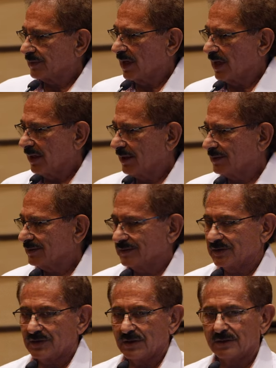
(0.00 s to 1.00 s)
high.
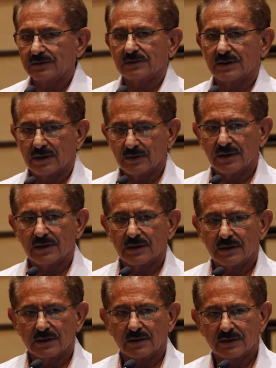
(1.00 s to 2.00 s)
So get rid of,
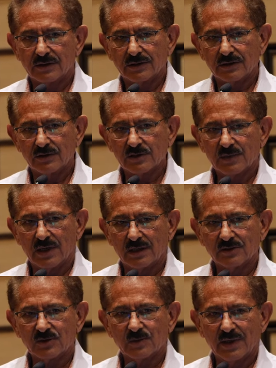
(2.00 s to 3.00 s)
use my
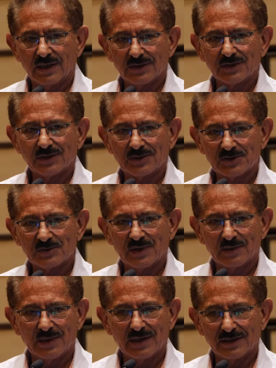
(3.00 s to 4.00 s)
ultra binder, use
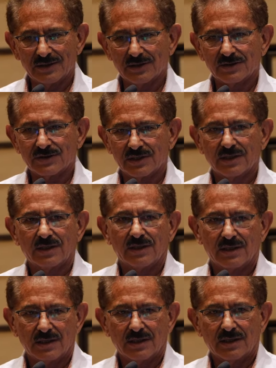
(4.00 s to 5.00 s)
my binders,
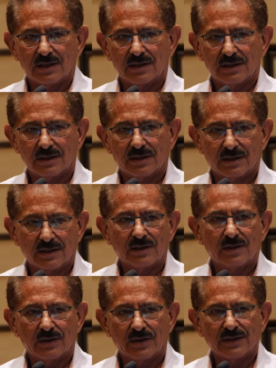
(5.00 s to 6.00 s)
uh, you
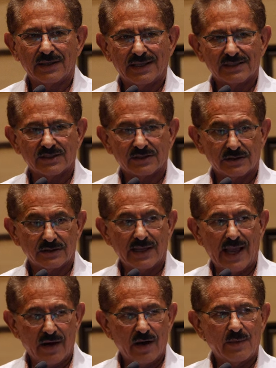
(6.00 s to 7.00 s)
know, and that's
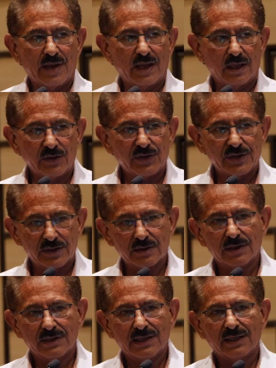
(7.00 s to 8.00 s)
now I'm
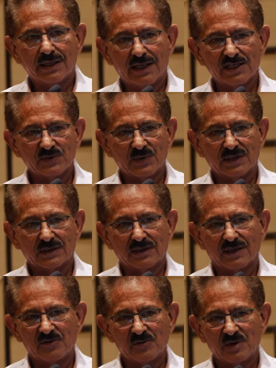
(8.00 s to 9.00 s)
healthier in that aspect
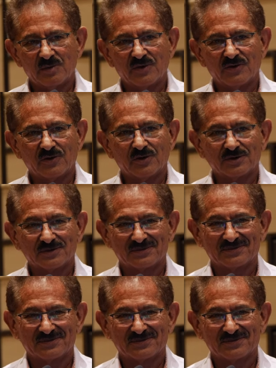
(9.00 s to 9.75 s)
than I've been before.